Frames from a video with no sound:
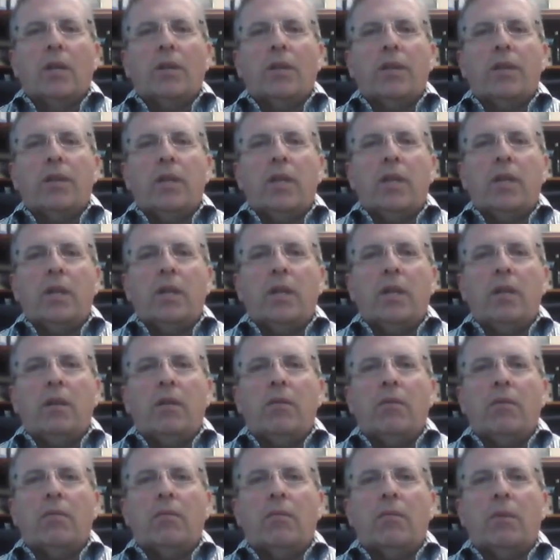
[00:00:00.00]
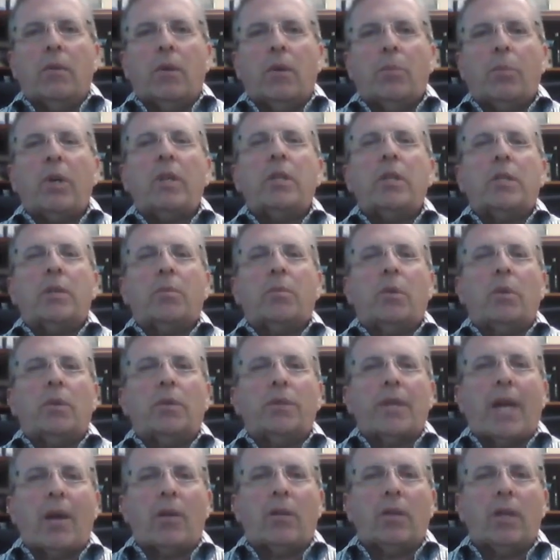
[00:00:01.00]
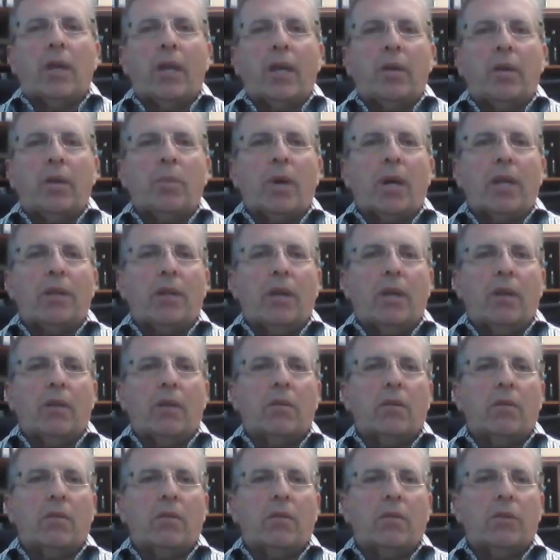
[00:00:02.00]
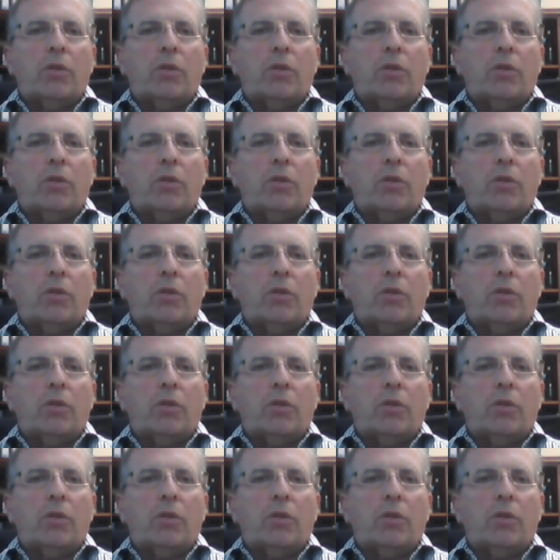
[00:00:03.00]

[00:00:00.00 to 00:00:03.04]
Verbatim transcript: the principles outlined by the